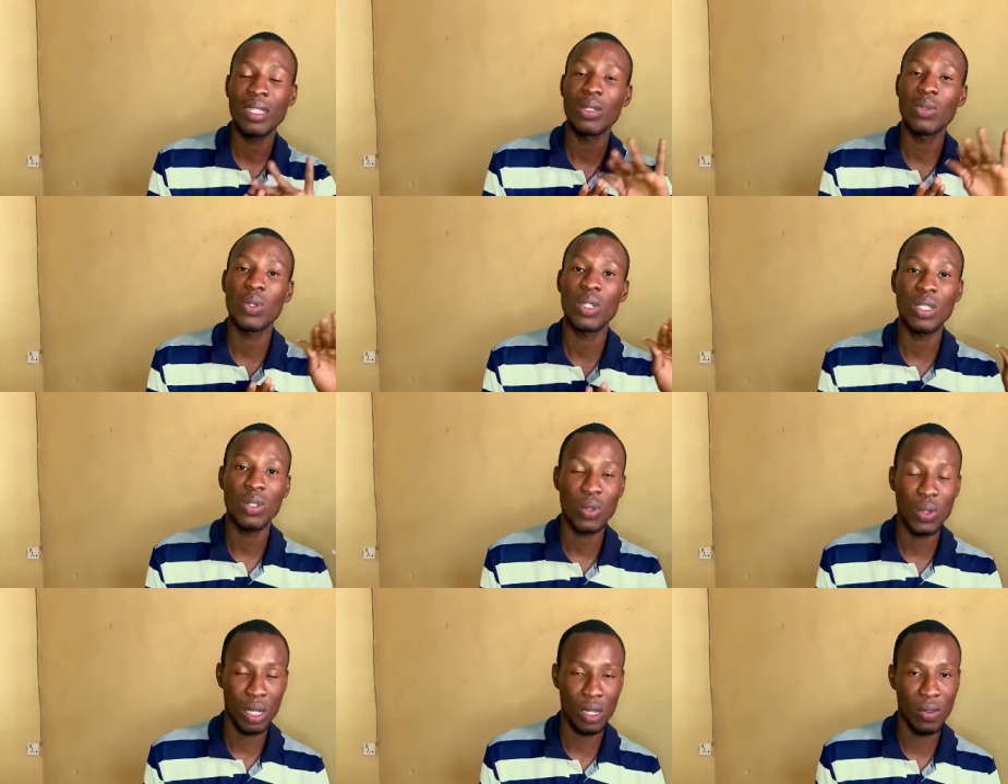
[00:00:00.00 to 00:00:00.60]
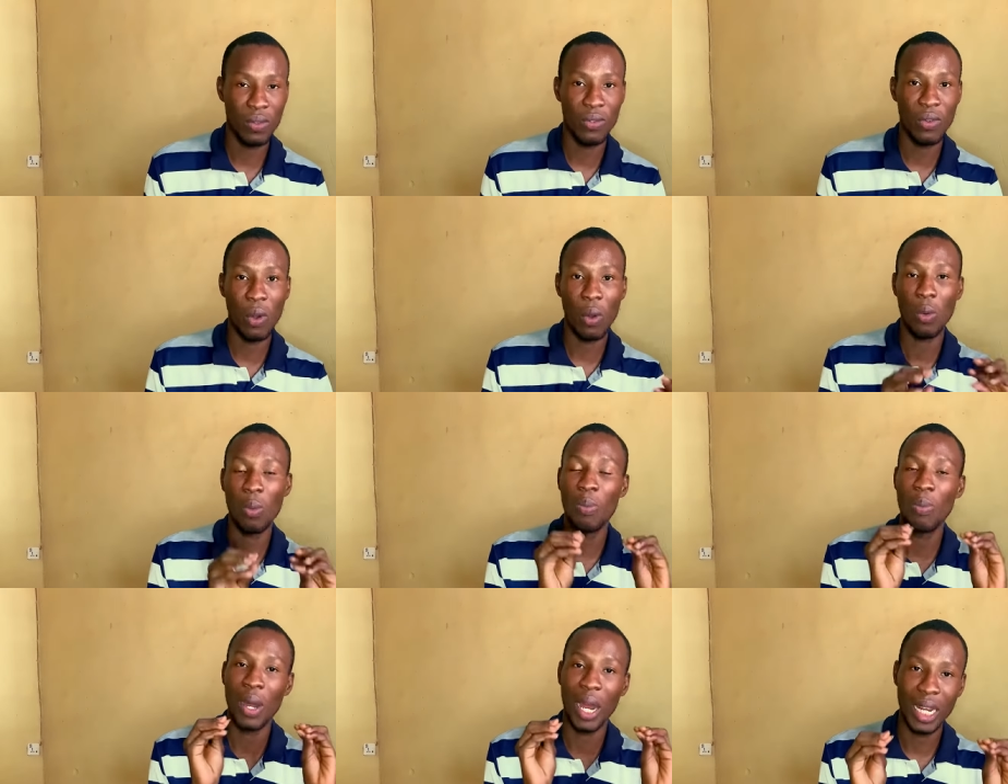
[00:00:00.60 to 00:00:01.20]
2024
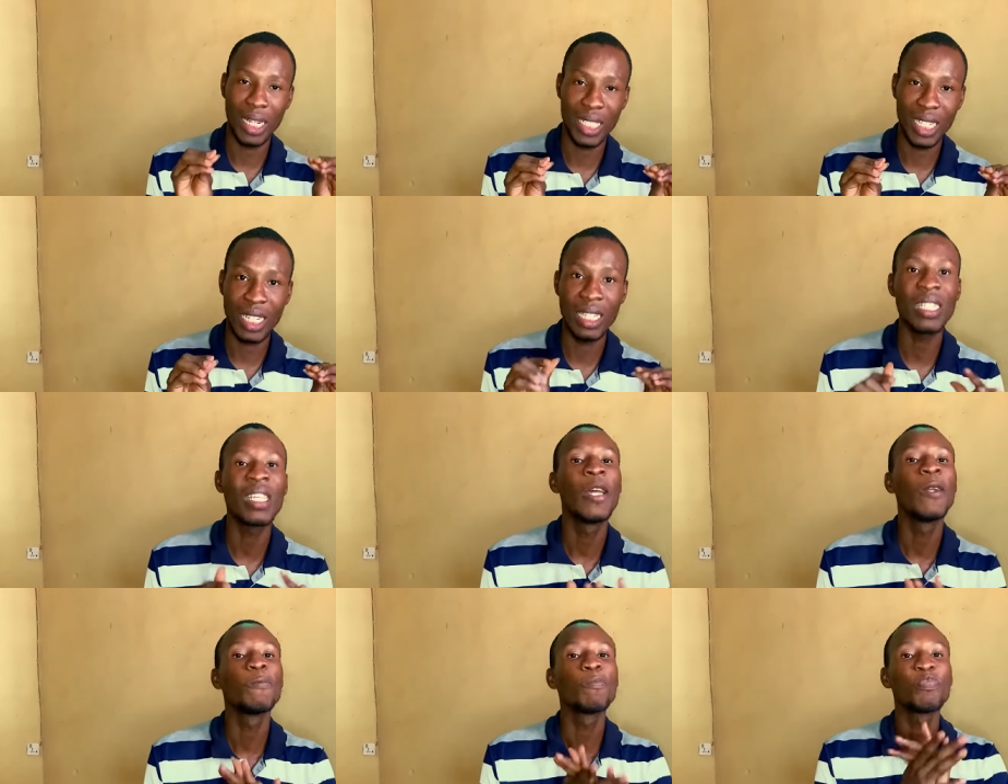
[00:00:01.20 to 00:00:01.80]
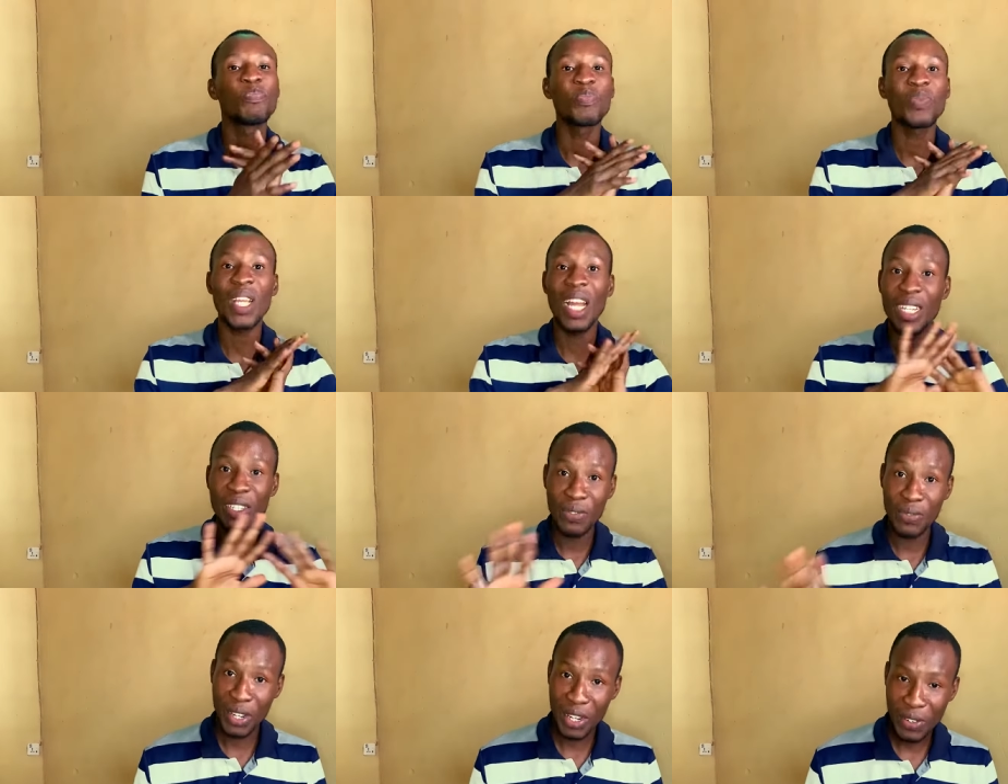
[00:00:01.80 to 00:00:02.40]
pageant.
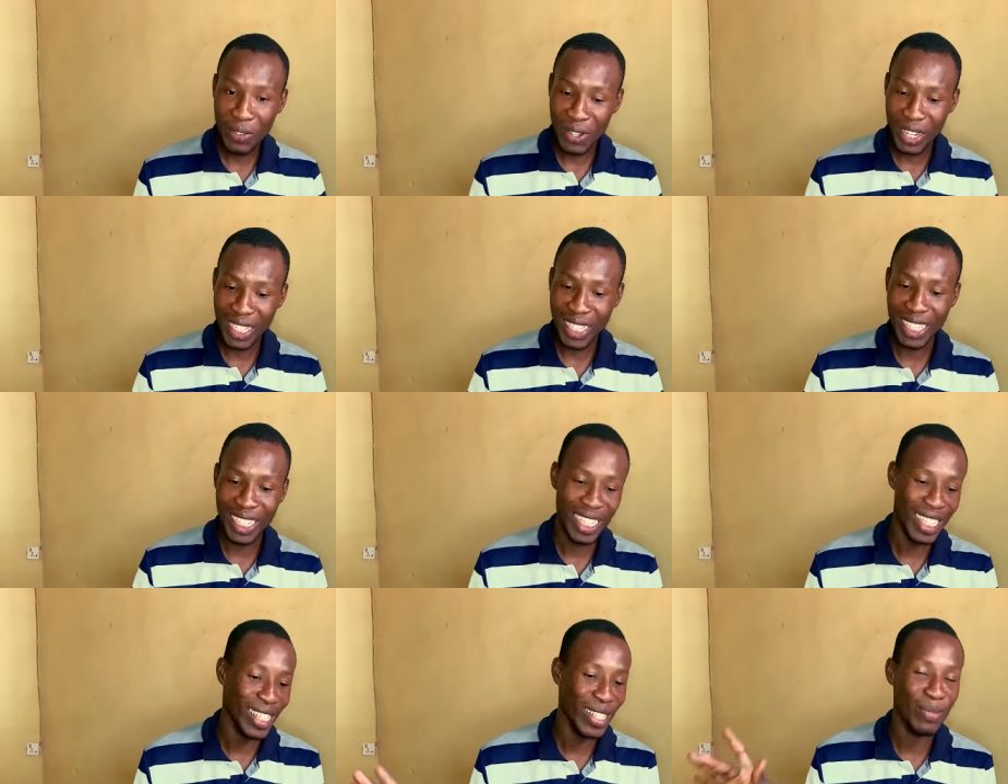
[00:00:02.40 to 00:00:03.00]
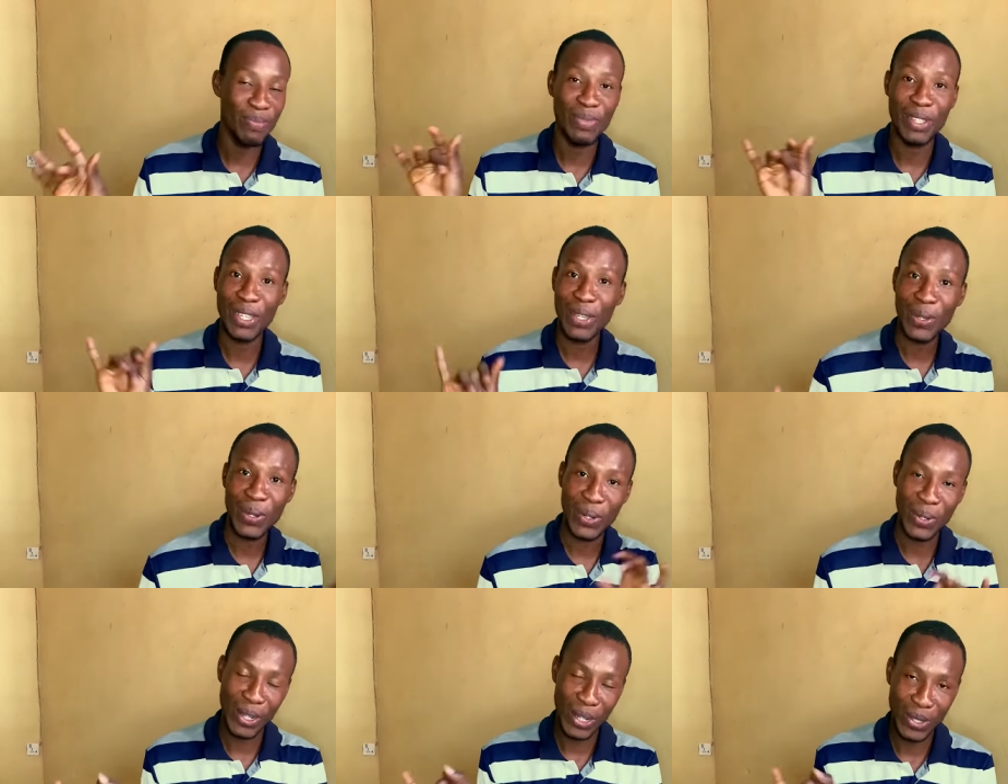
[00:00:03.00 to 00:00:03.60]
And the very first thing is a big
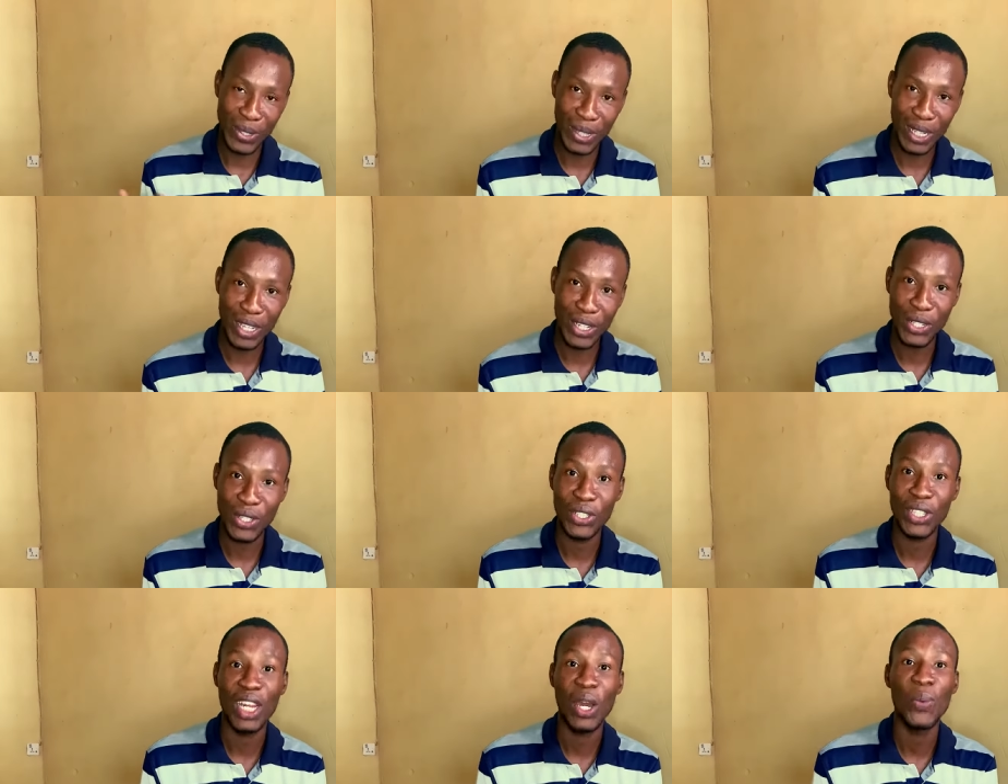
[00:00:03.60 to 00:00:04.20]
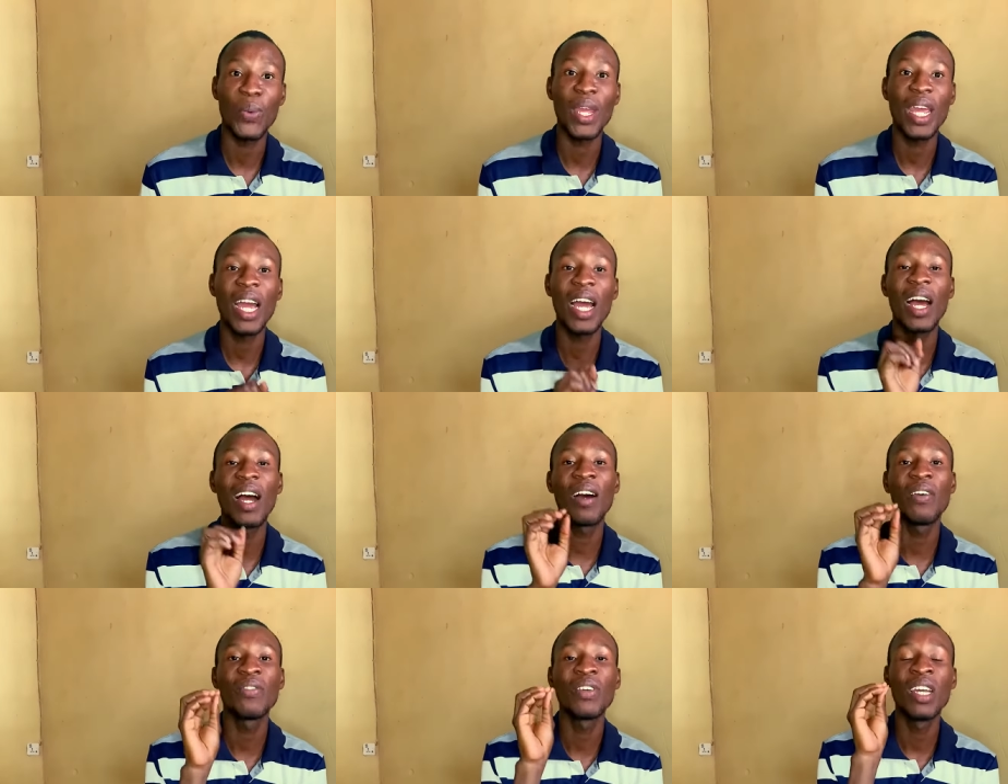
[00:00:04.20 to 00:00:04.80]
congratulations that we
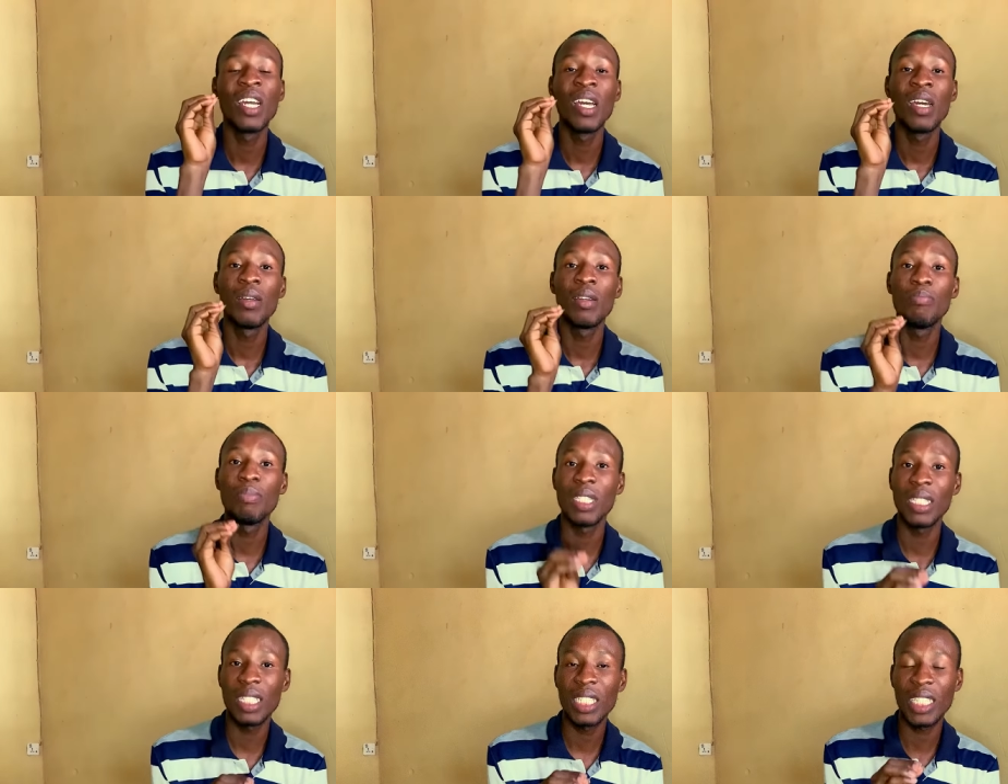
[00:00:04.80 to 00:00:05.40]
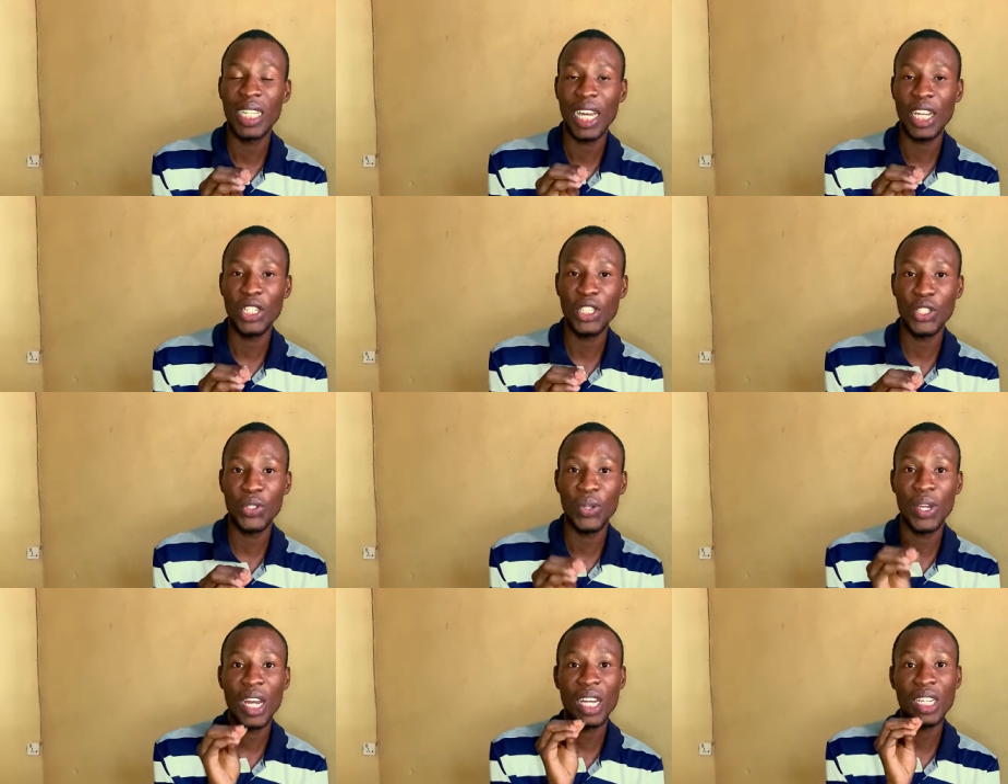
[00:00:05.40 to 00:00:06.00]
have Miss Nigeria